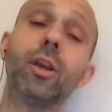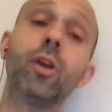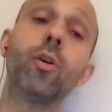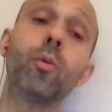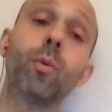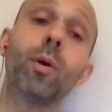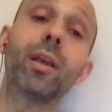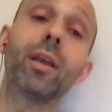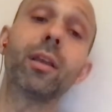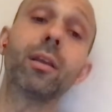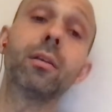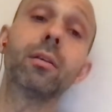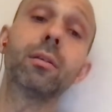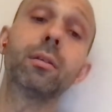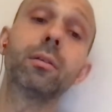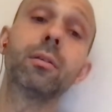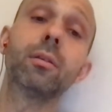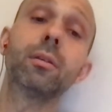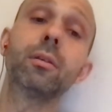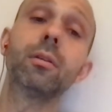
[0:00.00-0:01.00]
a good way.
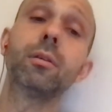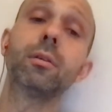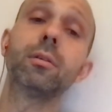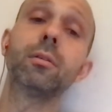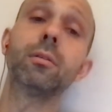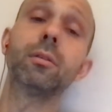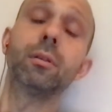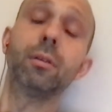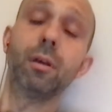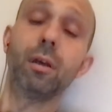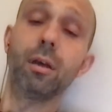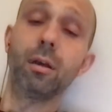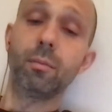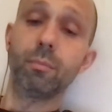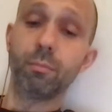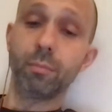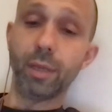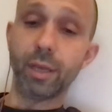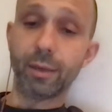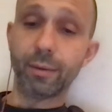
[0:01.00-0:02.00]

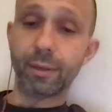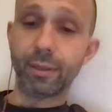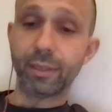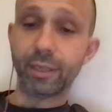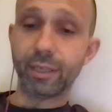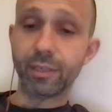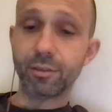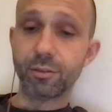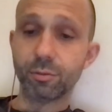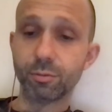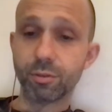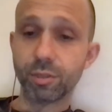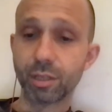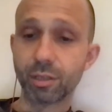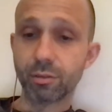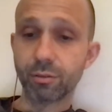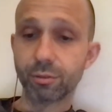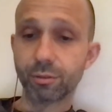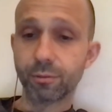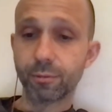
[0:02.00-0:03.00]
Um, yeah, I think he's too
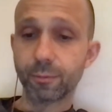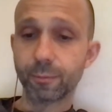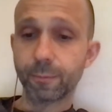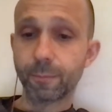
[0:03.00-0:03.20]
skilled.